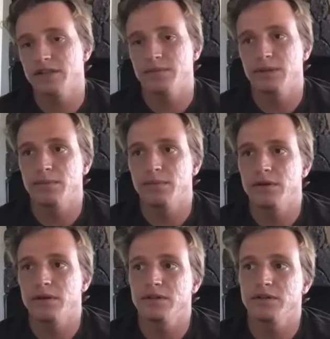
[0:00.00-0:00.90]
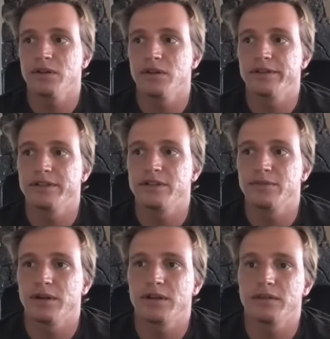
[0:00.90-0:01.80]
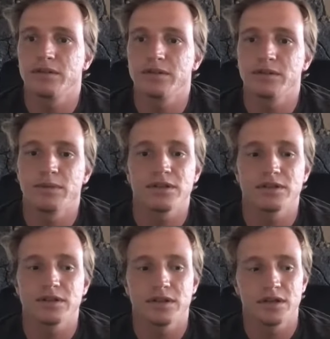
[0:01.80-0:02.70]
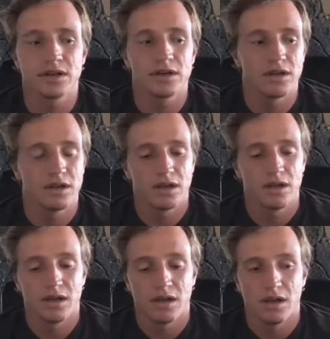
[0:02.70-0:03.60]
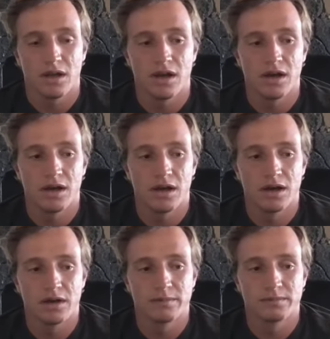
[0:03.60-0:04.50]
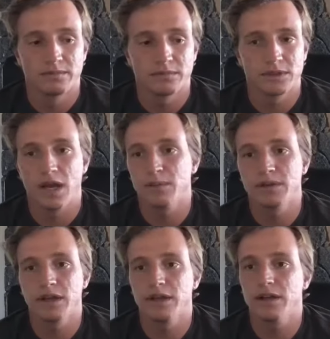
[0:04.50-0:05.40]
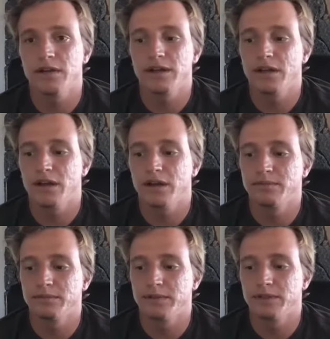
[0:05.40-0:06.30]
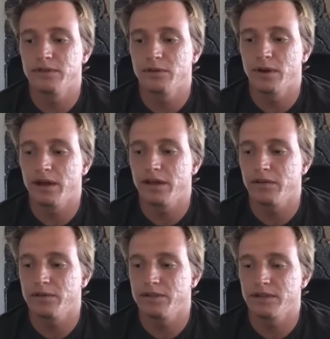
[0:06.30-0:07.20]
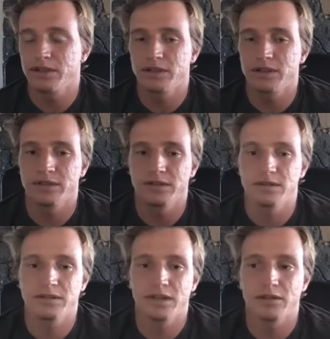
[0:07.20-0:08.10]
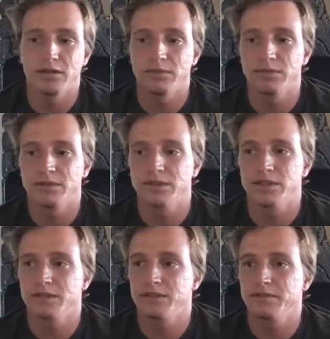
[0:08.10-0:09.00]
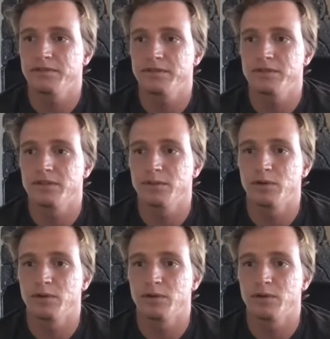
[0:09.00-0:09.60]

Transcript: September. So this is my third semester here. Um, yeah, I'm in Laie right now. I'm living in Hawaii. I wasn't going to stay home just because of some